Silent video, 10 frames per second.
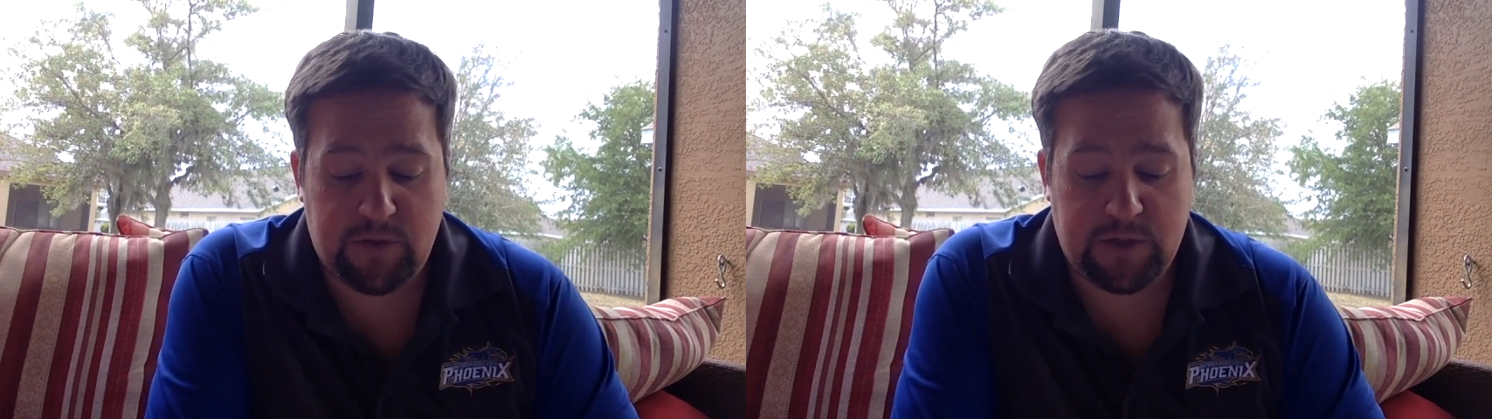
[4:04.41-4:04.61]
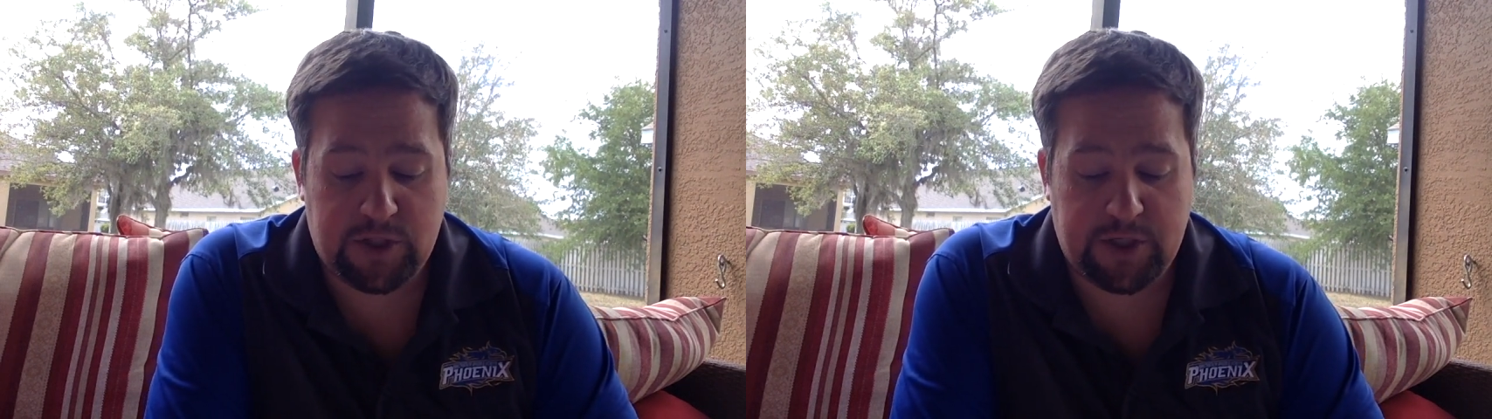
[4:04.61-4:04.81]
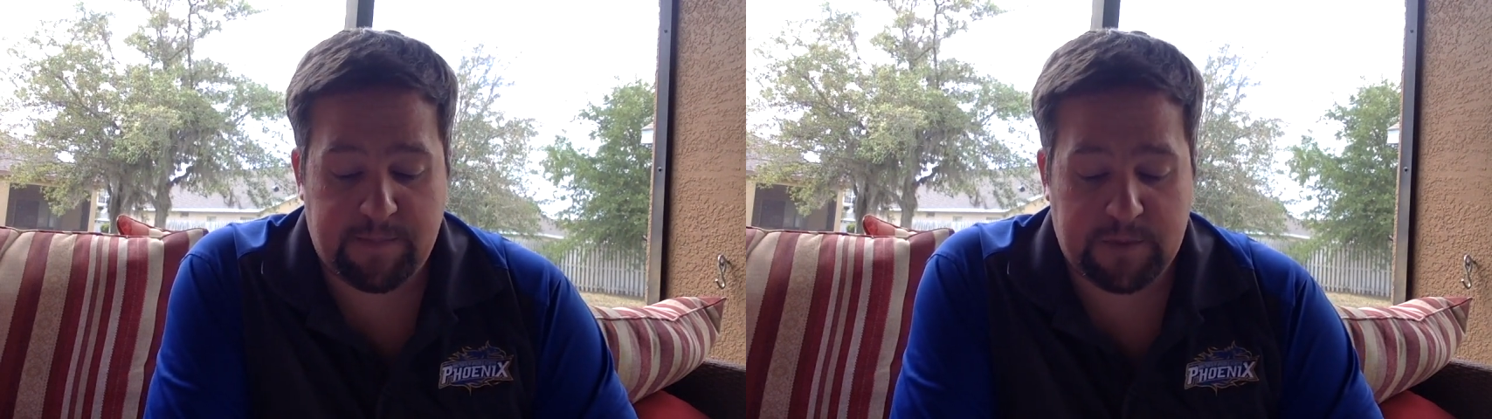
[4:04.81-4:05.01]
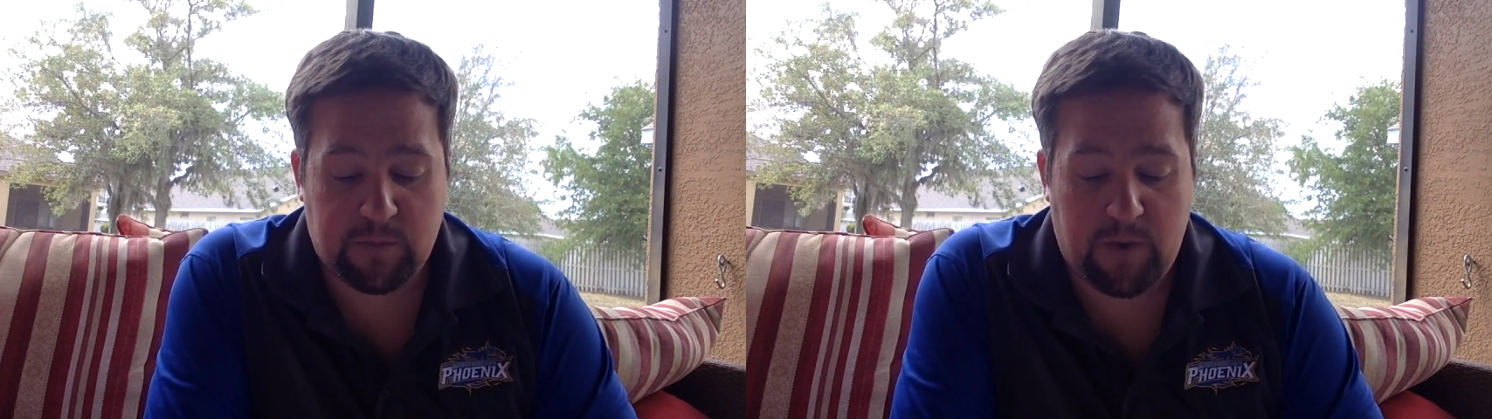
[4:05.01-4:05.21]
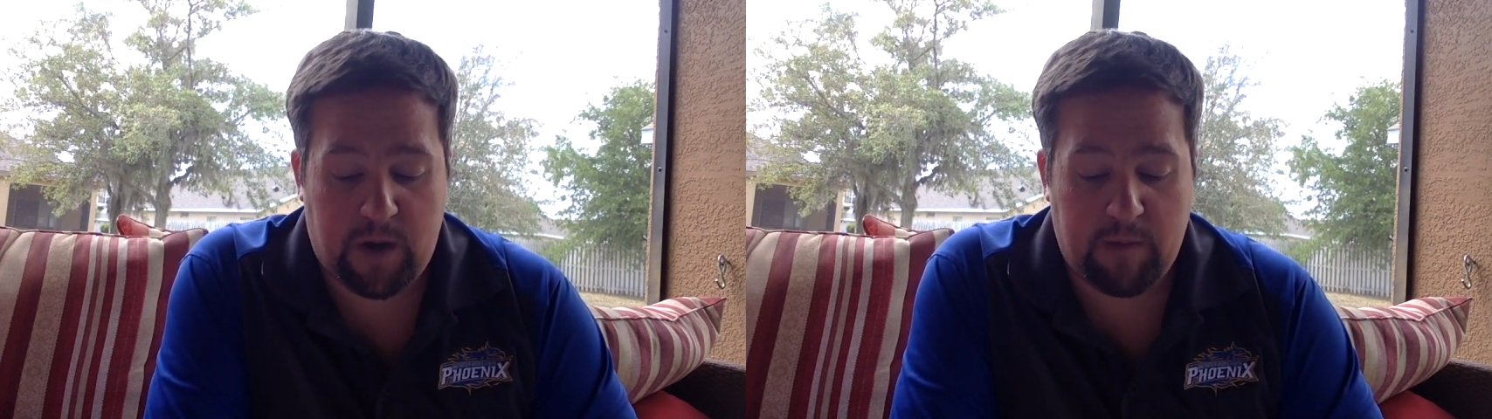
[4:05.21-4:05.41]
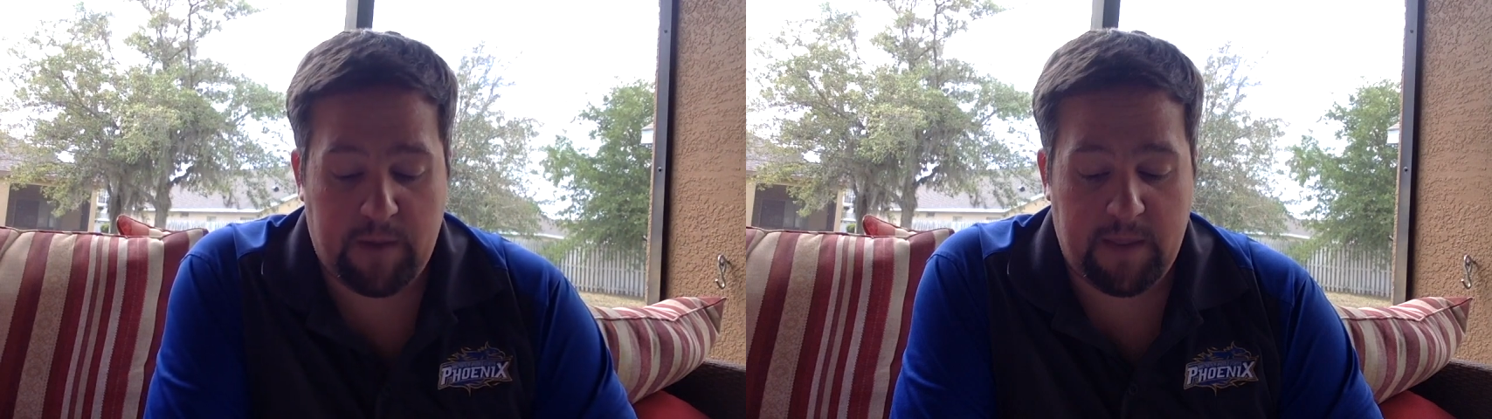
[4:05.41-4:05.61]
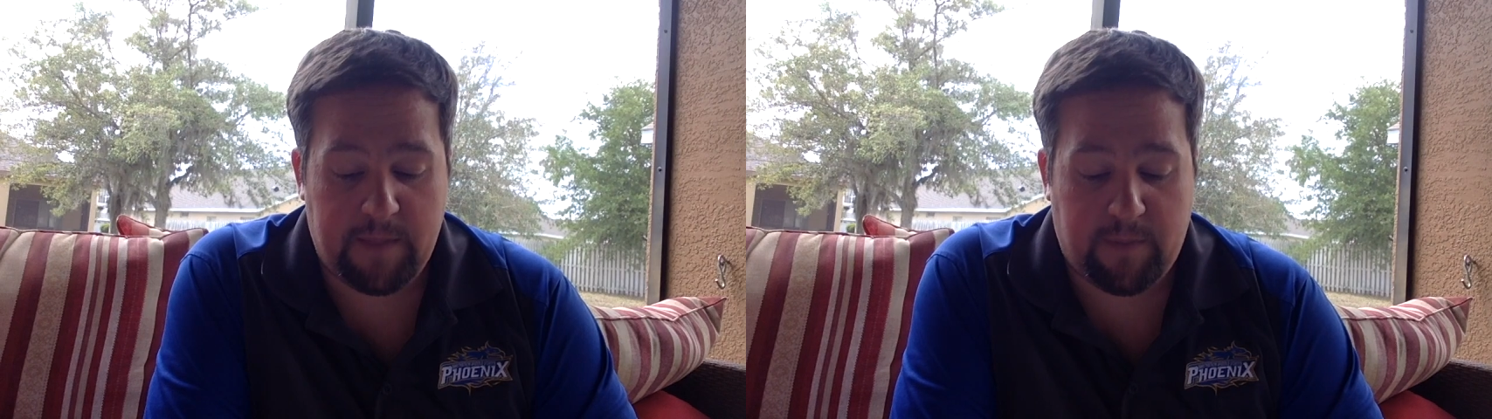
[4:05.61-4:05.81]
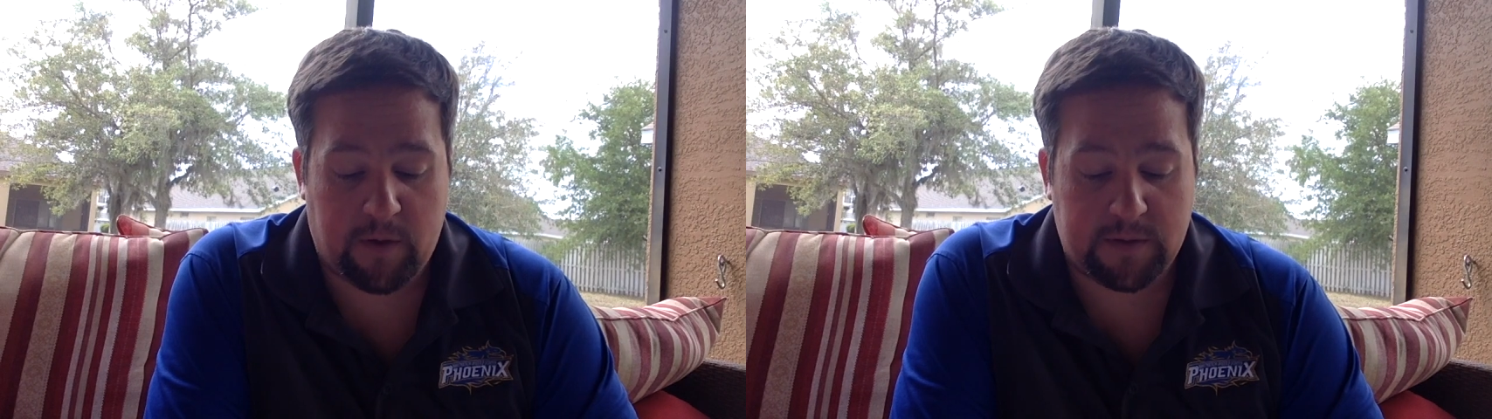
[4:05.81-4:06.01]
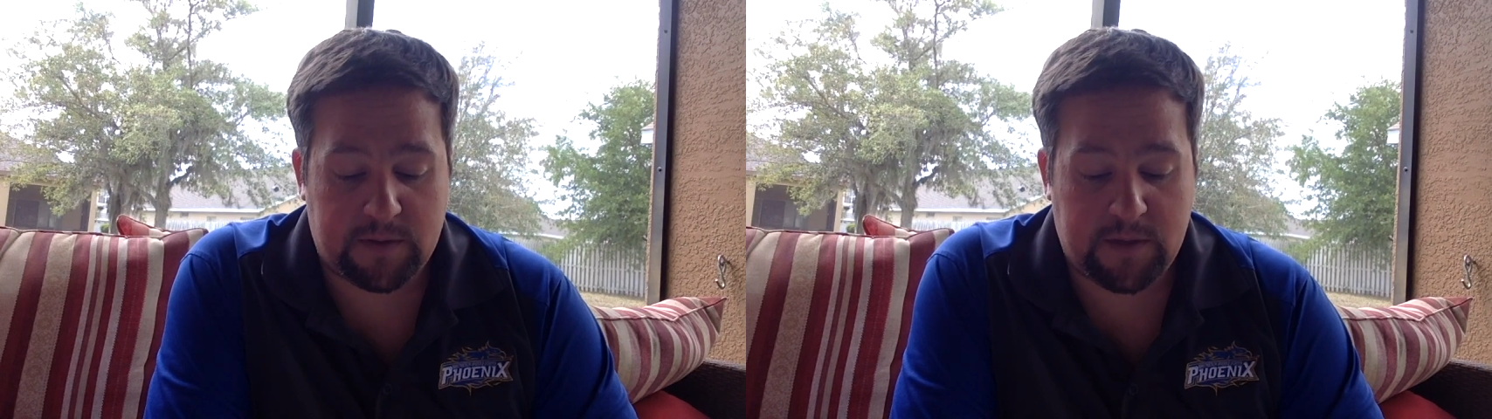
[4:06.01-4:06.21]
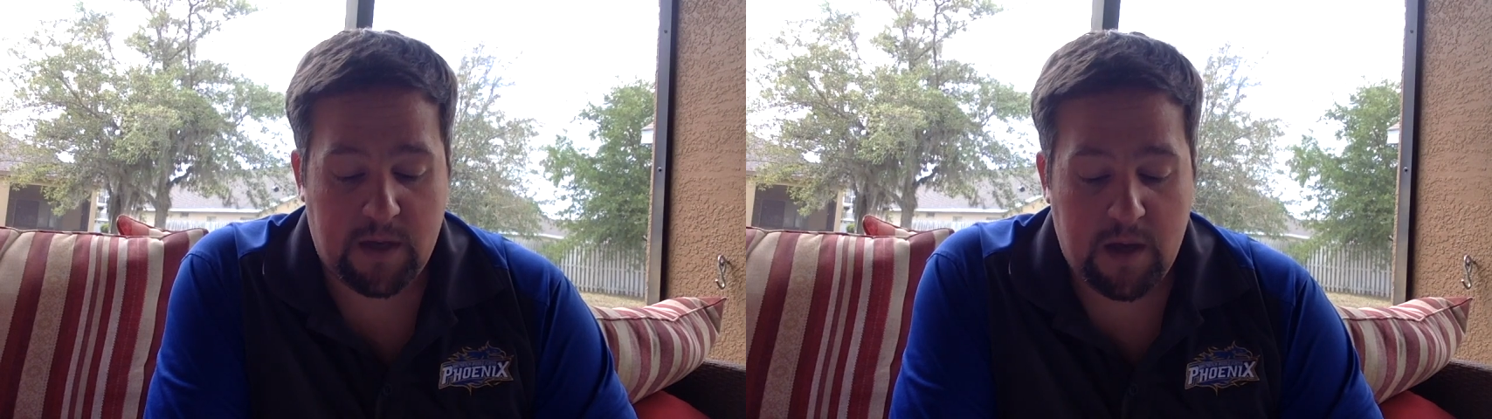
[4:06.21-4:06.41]
Union ships in the
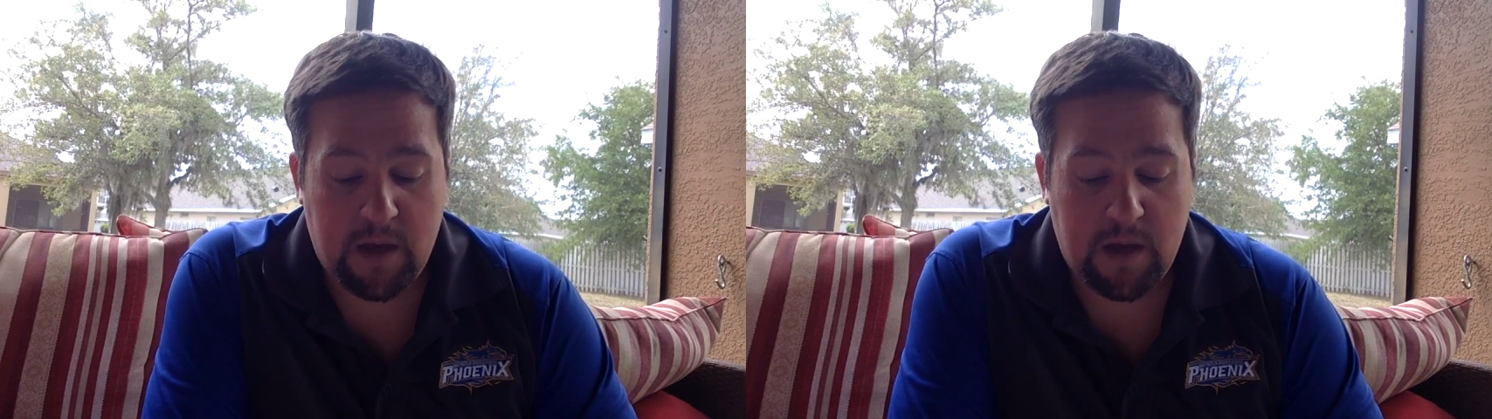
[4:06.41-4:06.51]
ports.